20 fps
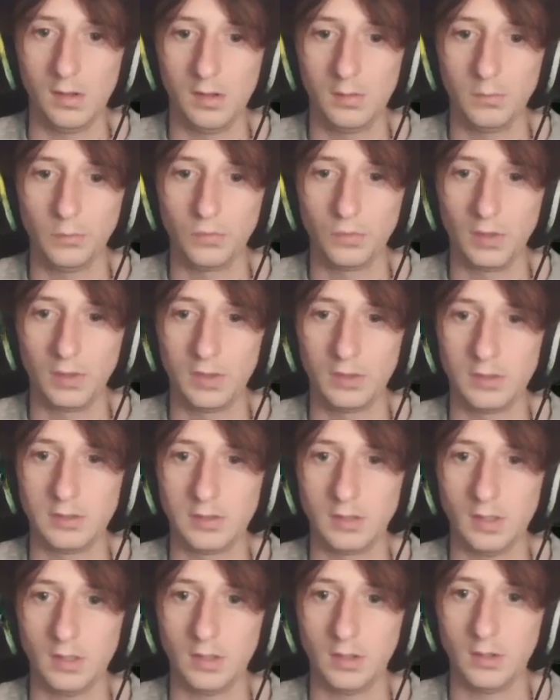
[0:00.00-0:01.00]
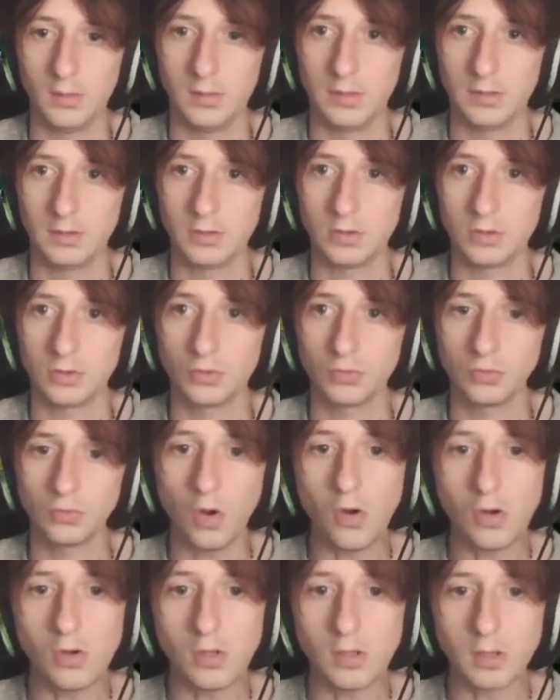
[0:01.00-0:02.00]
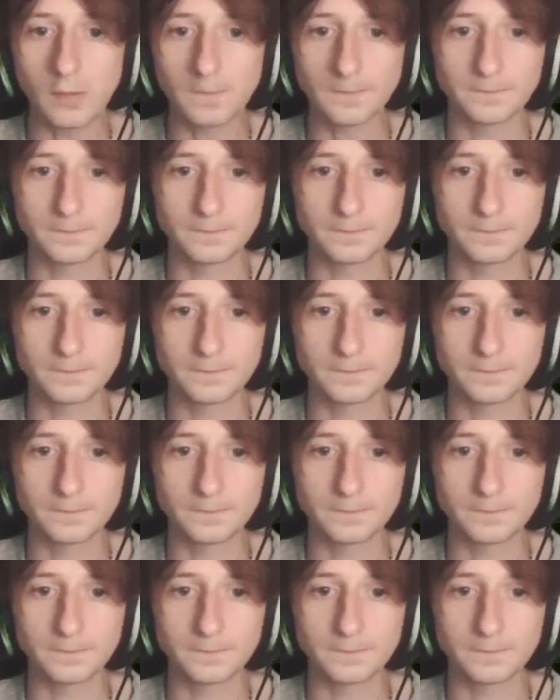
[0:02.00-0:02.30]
Upgrades are going strong.